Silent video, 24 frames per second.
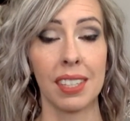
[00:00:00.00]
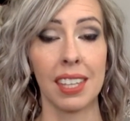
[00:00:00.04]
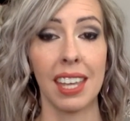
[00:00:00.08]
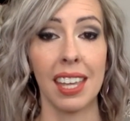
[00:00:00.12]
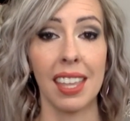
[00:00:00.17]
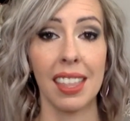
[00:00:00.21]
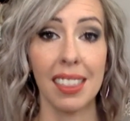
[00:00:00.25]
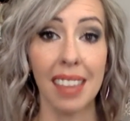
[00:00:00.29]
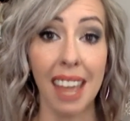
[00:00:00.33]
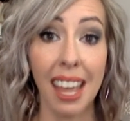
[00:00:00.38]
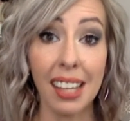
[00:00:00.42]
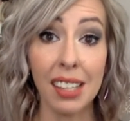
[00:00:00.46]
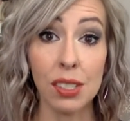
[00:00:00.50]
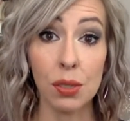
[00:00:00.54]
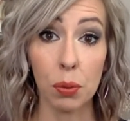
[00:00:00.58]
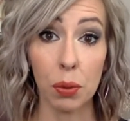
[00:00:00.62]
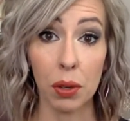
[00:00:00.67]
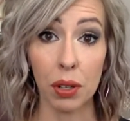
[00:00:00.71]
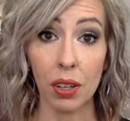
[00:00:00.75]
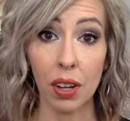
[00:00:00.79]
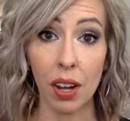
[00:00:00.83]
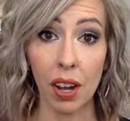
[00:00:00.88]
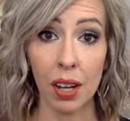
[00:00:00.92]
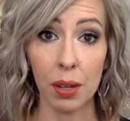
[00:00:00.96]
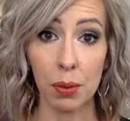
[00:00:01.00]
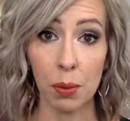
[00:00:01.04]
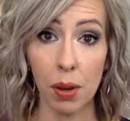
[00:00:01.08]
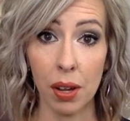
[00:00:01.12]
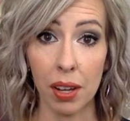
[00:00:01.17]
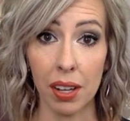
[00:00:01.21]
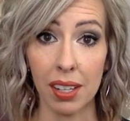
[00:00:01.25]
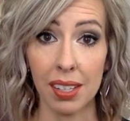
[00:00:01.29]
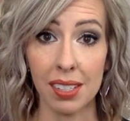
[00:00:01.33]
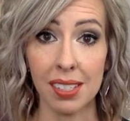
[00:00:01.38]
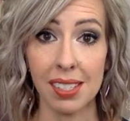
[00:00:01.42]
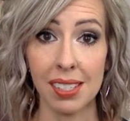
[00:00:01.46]
And that's where God
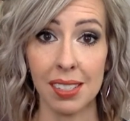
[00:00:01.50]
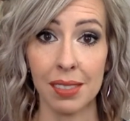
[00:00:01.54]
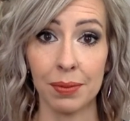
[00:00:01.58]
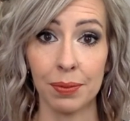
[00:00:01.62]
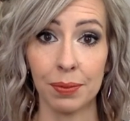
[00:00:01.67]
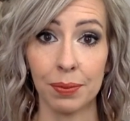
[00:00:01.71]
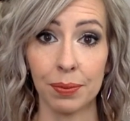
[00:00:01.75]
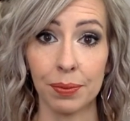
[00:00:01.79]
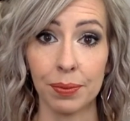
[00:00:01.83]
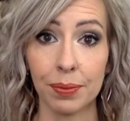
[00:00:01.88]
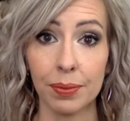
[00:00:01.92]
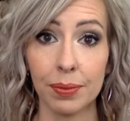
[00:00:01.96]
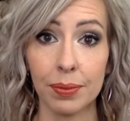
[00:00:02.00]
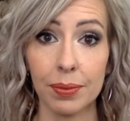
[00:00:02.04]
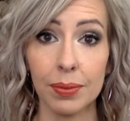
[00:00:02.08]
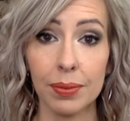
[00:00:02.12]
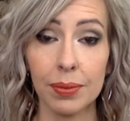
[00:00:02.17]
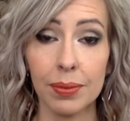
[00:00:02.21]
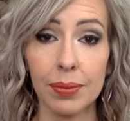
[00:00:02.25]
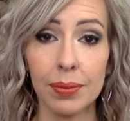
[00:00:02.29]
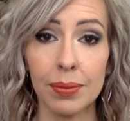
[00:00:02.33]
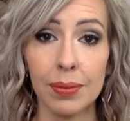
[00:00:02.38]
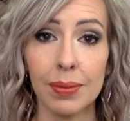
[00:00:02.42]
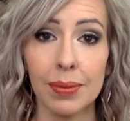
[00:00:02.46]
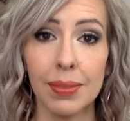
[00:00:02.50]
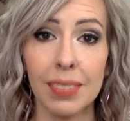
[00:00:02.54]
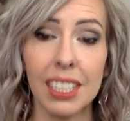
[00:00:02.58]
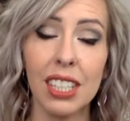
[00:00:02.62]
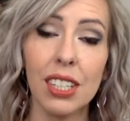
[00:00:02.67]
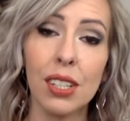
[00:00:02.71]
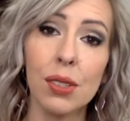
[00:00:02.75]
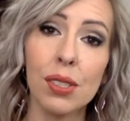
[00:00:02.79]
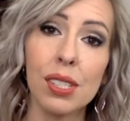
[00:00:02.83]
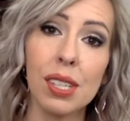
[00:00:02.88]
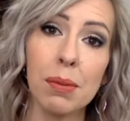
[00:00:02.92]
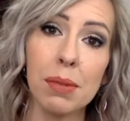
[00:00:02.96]
was. You
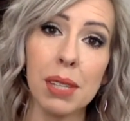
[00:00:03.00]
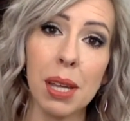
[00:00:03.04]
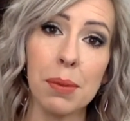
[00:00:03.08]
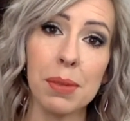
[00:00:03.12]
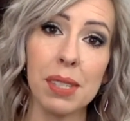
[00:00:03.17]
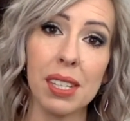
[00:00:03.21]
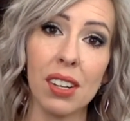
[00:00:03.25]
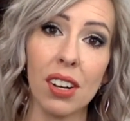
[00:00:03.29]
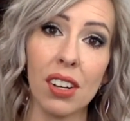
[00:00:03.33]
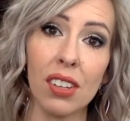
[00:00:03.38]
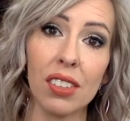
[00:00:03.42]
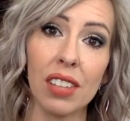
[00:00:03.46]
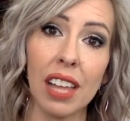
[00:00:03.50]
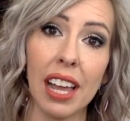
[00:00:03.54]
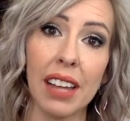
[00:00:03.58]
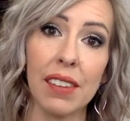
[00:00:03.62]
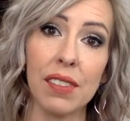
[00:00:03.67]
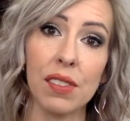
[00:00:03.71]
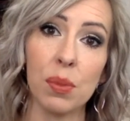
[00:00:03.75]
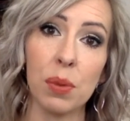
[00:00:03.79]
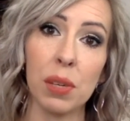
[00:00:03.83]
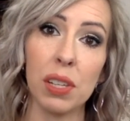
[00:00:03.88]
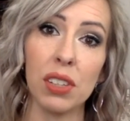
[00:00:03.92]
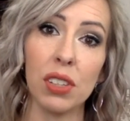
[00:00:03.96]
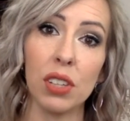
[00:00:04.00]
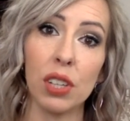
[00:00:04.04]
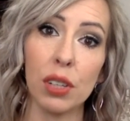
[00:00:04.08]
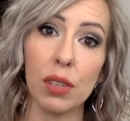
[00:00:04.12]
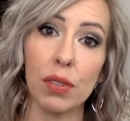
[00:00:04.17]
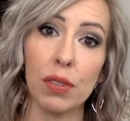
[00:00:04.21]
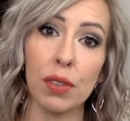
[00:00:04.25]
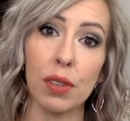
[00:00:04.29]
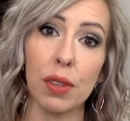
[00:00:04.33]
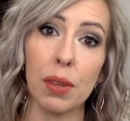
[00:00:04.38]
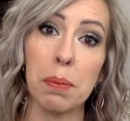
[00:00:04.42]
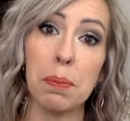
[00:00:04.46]
know, sometimes in our lives, we look
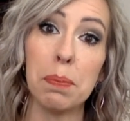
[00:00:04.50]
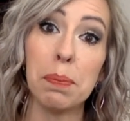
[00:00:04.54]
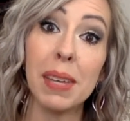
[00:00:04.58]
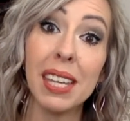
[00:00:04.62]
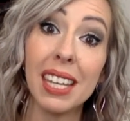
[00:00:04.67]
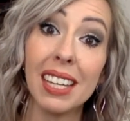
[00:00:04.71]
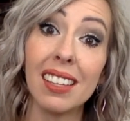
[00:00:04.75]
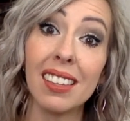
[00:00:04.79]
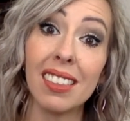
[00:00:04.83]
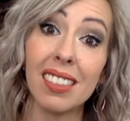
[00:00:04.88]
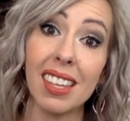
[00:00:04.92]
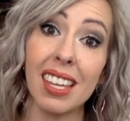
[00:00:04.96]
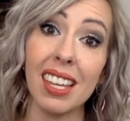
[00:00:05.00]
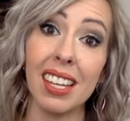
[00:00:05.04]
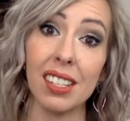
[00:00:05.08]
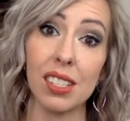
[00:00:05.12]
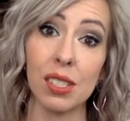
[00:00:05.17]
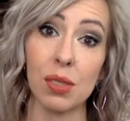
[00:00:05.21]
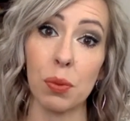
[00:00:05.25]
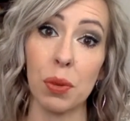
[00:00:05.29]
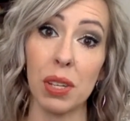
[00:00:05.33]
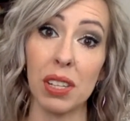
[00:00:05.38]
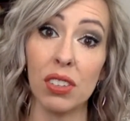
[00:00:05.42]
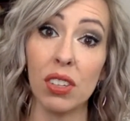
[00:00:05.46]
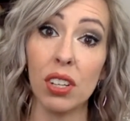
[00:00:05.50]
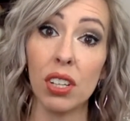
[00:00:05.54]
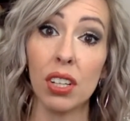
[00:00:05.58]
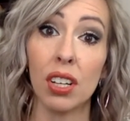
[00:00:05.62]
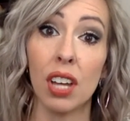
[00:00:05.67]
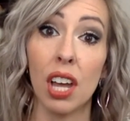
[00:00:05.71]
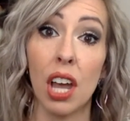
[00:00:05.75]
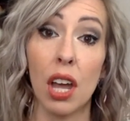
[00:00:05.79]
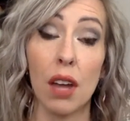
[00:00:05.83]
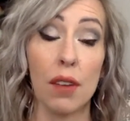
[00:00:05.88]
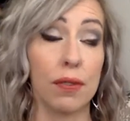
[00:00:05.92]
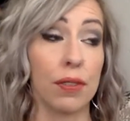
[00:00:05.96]
for the big things. We look
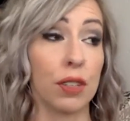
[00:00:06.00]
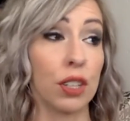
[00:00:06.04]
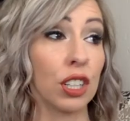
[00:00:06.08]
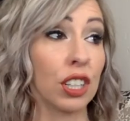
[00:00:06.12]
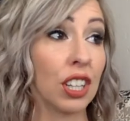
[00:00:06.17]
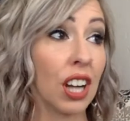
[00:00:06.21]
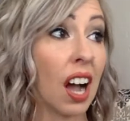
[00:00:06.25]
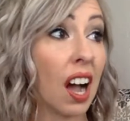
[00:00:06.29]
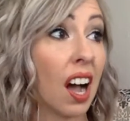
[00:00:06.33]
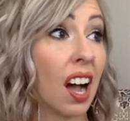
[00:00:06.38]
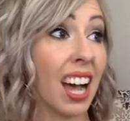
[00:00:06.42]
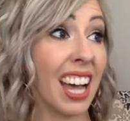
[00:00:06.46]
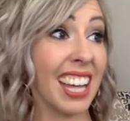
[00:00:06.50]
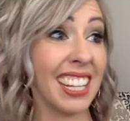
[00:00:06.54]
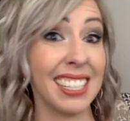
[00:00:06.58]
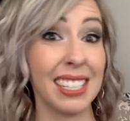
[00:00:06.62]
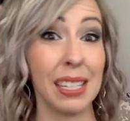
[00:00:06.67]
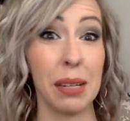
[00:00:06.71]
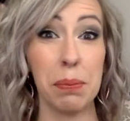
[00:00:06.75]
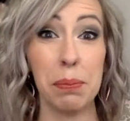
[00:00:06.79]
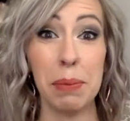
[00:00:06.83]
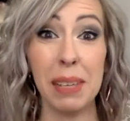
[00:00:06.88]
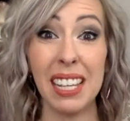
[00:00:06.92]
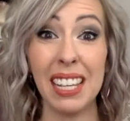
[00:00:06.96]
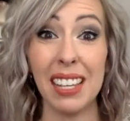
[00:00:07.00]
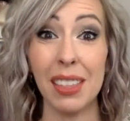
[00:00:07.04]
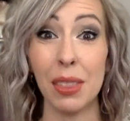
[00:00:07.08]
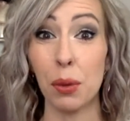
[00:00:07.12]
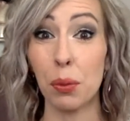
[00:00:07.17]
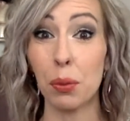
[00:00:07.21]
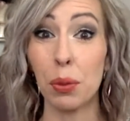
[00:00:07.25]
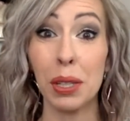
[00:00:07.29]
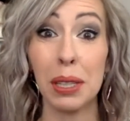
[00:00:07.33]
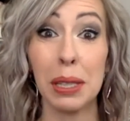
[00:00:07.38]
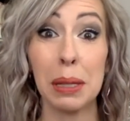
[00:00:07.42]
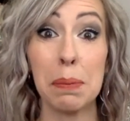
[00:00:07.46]
for God to be in the
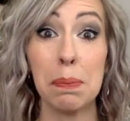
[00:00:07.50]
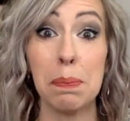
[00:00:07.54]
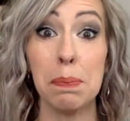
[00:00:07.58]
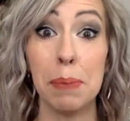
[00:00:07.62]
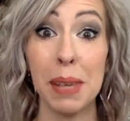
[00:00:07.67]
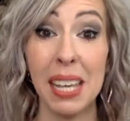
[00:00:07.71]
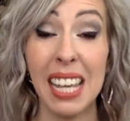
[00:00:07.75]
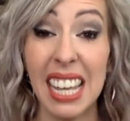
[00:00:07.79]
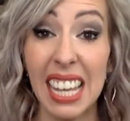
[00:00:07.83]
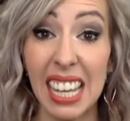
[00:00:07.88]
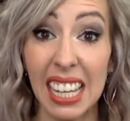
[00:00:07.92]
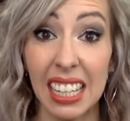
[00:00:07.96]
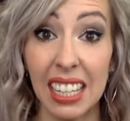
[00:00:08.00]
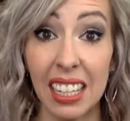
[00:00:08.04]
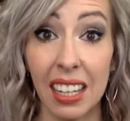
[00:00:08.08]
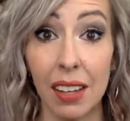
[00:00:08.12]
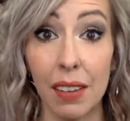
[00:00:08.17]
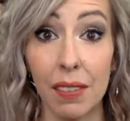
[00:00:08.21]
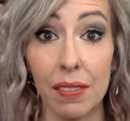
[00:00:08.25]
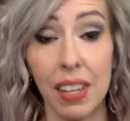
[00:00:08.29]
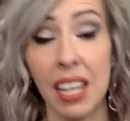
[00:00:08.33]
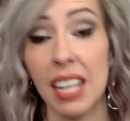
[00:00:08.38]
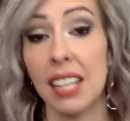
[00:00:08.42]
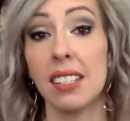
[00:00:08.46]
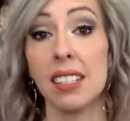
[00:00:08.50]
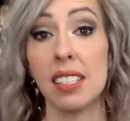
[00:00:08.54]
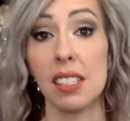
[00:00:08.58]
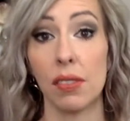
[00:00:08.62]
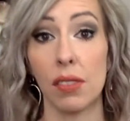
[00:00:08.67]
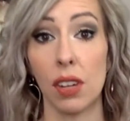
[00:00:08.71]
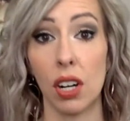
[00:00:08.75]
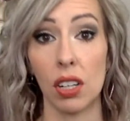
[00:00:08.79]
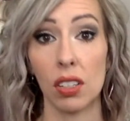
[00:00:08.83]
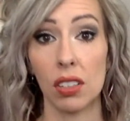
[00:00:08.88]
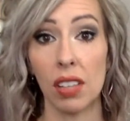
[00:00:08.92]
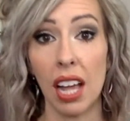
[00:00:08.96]
really big events of
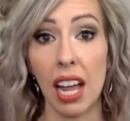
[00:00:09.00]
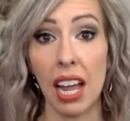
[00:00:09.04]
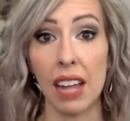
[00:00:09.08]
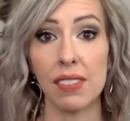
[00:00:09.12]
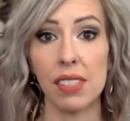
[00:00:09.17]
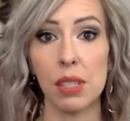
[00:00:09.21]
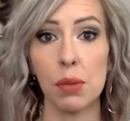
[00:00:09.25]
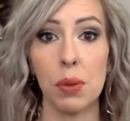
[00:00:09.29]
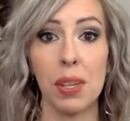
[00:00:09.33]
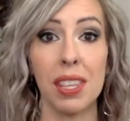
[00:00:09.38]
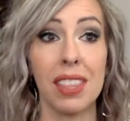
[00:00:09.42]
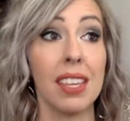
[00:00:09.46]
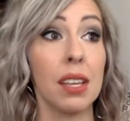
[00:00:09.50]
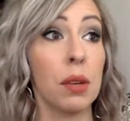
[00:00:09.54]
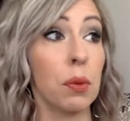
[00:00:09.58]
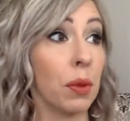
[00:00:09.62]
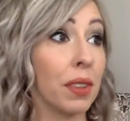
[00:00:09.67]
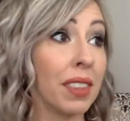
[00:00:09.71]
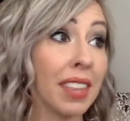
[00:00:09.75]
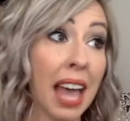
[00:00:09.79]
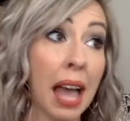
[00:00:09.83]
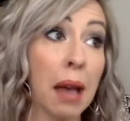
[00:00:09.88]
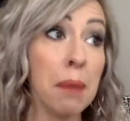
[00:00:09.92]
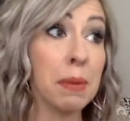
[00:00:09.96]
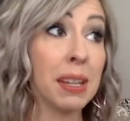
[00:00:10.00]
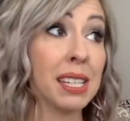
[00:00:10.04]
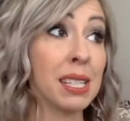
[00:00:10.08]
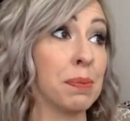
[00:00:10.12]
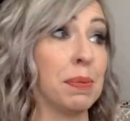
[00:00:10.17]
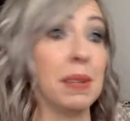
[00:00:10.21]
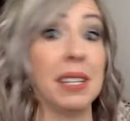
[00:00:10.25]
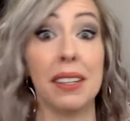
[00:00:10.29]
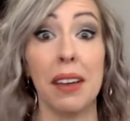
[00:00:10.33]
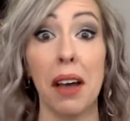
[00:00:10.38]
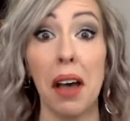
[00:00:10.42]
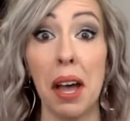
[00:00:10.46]
our lives. And we think, well, that must
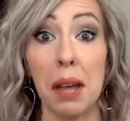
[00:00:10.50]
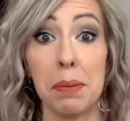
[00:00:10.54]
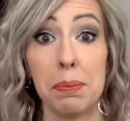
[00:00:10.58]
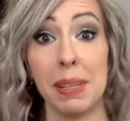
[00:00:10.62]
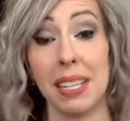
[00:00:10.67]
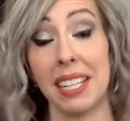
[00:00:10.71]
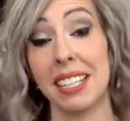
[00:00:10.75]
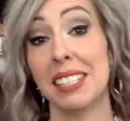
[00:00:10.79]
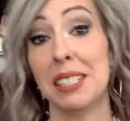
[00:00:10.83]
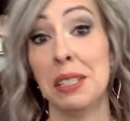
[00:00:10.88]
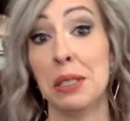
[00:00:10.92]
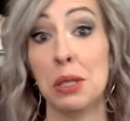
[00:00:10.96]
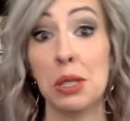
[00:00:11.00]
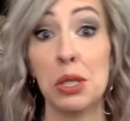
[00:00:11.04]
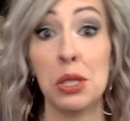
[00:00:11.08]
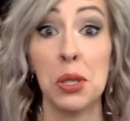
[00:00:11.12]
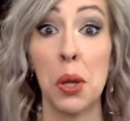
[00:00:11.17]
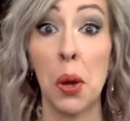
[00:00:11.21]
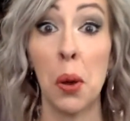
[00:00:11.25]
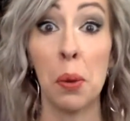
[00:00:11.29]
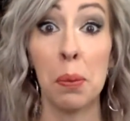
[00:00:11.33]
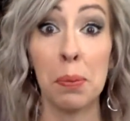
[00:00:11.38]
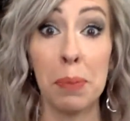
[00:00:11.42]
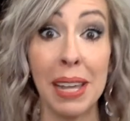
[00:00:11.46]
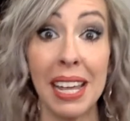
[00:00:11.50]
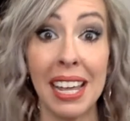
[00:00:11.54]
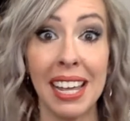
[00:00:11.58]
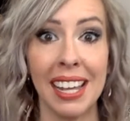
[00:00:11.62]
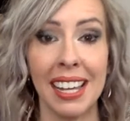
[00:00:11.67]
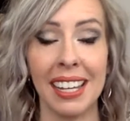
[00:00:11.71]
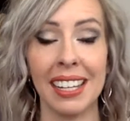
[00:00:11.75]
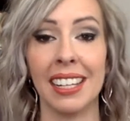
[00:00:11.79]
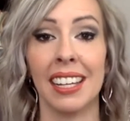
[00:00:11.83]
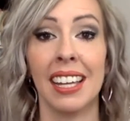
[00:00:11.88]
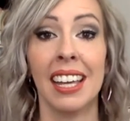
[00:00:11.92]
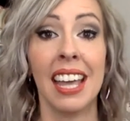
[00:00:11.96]
be God because he's so
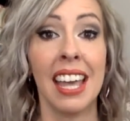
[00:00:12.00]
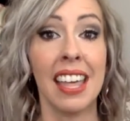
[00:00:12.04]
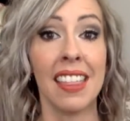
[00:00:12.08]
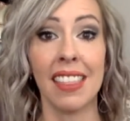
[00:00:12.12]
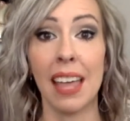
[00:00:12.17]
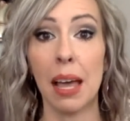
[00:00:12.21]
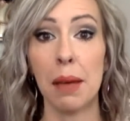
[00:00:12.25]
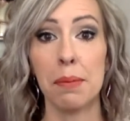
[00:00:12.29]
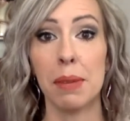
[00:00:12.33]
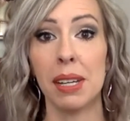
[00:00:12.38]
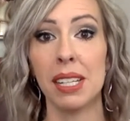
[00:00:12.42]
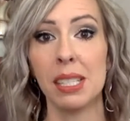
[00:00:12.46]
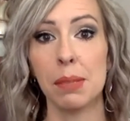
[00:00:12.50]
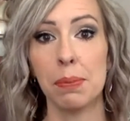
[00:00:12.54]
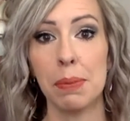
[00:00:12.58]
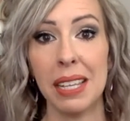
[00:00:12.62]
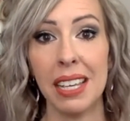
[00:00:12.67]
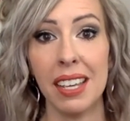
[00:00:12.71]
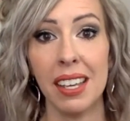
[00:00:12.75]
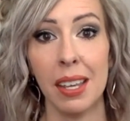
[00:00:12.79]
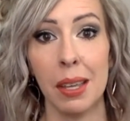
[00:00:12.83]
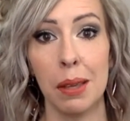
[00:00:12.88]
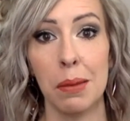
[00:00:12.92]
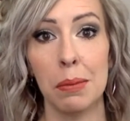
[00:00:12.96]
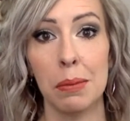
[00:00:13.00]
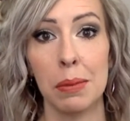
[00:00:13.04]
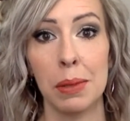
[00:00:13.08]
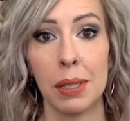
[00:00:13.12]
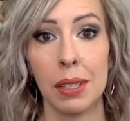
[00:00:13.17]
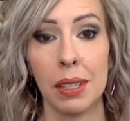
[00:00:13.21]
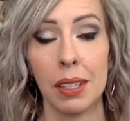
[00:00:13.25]
big. That must be him.